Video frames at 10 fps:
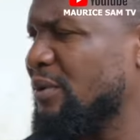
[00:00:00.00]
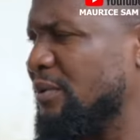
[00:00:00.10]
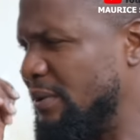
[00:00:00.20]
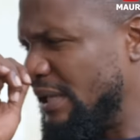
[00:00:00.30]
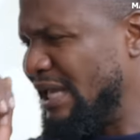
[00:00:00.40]

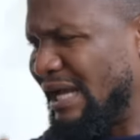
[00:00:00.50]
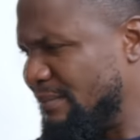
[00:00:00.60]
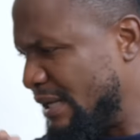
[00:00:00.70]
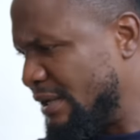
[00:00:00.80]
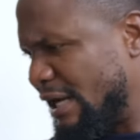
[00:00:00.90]
Wait.
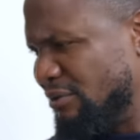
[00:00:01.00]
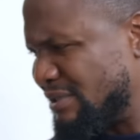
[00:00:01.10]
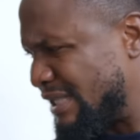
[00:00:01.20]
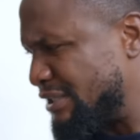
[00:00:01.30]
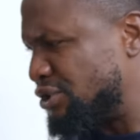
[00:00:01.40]
I don't
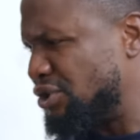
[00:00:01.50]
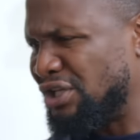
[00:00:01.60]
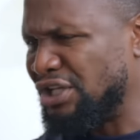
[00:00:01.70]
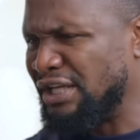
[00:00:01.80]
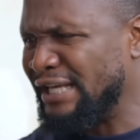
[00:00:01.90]
understand.
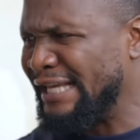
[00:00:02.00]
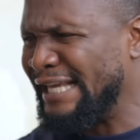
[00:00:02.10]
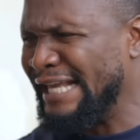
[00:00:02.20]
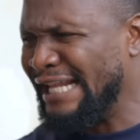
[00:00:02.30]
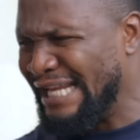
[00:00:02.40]

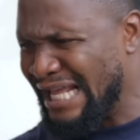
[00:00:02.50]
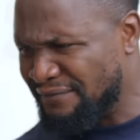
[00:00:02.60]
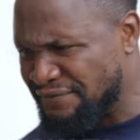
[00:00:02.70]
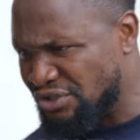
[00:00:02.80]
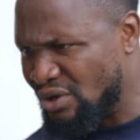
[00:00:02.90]
He
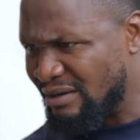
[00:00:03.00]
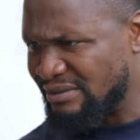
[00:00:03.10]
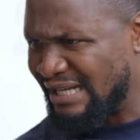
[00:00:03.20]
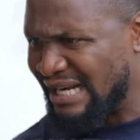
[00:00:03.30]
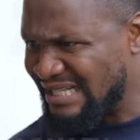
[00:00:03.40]
left you
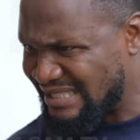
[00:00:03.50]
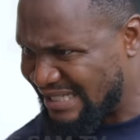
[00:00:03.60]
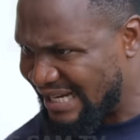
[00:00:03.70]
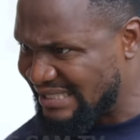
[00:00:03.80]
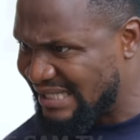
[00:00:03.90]
out here
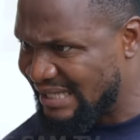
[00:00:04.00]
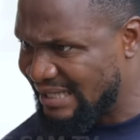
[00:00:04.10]
last night?